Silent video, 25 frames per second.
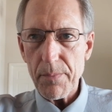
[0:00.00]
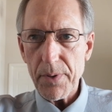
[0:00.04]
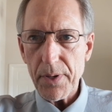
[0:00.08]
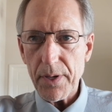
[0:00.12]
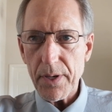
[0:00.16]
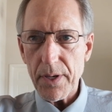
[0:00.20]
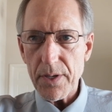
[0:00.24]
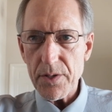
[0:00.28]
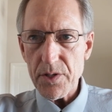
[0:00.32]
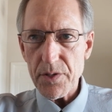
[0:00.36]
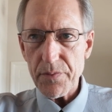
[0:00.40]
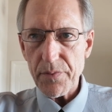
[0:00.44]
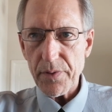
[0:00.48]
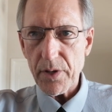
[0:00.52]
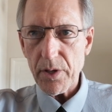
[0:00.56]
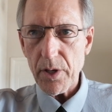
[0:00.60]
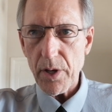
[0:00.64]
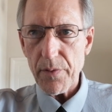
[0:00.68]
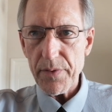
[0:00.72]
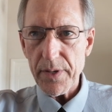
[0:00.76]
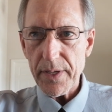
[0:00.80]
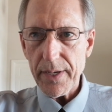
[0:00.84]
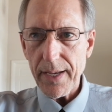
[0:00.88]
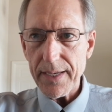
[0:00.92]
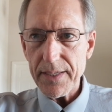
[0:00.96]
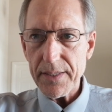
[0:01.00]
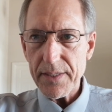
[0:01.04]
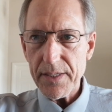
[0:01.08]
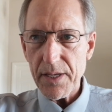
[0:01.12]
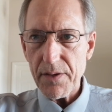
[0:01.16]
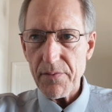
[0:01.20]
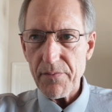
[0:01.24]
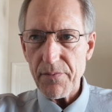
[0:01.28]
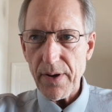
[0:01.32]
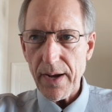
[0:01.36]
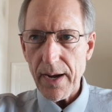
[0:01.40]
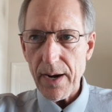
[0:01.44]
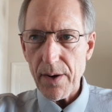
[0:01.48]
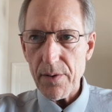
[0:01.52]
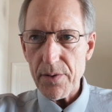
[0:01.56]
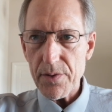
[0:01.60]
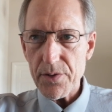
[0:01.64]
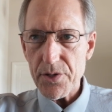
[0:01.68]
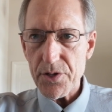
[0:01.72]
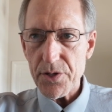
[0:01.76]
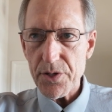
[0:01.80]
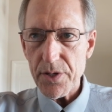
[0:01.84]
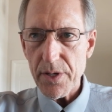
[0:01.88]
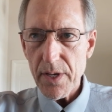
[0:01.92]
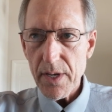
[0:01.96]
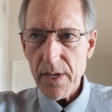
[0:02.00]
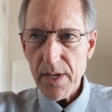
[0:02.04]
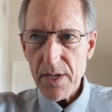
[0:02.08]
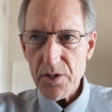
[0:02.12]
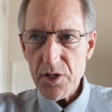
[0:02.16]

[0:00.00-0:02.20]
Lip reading: because of the COVID-19 virus